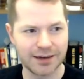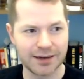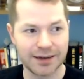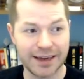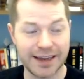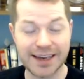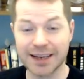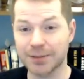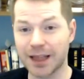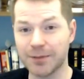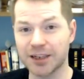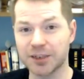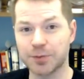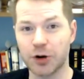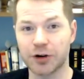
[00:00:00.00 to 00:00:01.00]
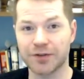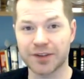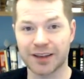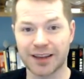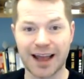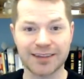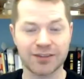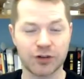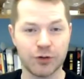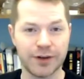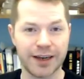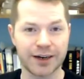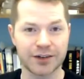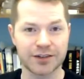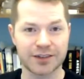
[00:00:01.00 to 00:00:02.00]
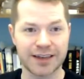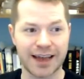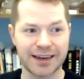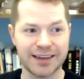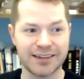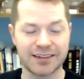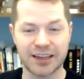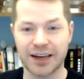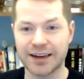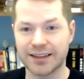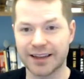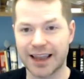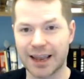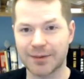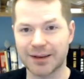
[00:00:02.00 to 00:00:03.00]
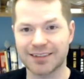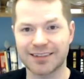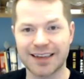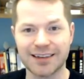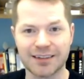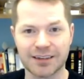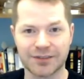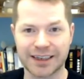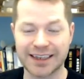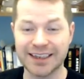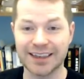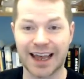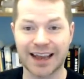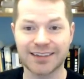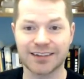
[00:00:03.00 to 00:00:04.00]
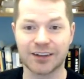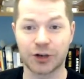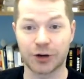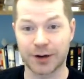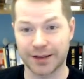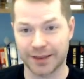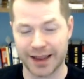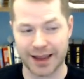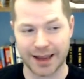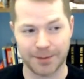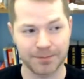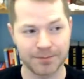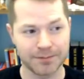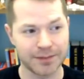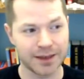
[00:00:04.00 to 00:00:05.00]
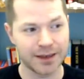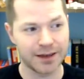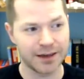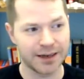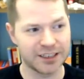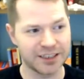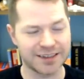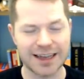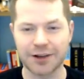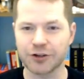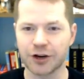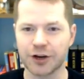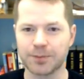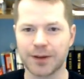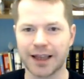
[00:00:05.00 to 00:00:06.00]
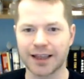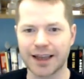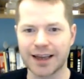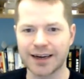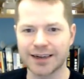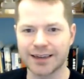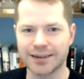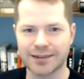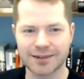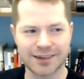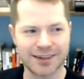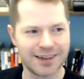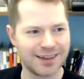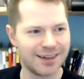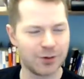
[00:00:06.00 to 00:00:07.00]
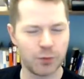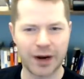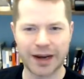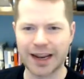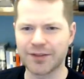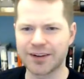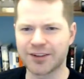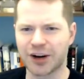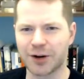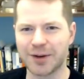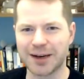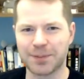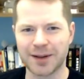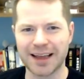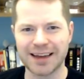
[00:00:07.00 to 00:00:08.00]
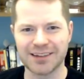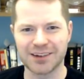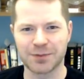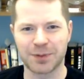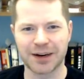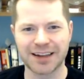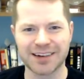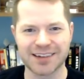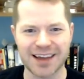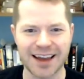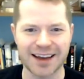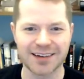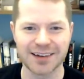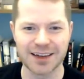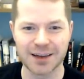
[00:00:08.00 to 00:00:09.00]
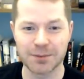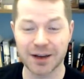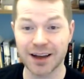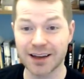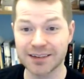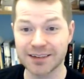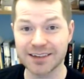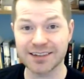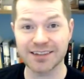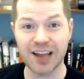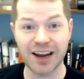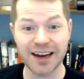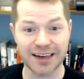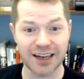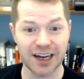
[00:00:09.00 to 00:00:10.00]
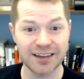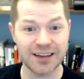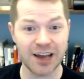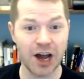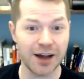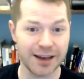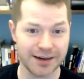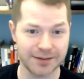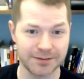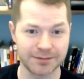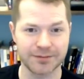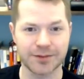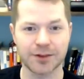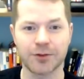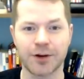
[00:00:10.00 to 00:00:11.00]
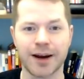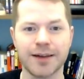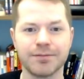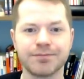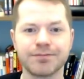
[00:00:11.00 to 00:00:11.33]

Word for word: he didn't play much poker for the last two years, yet he studied the game extensively. He likes learning the game. He just now started playing again, and he's winning every tournament he plays. It's pretty insane because he studied a ton, right?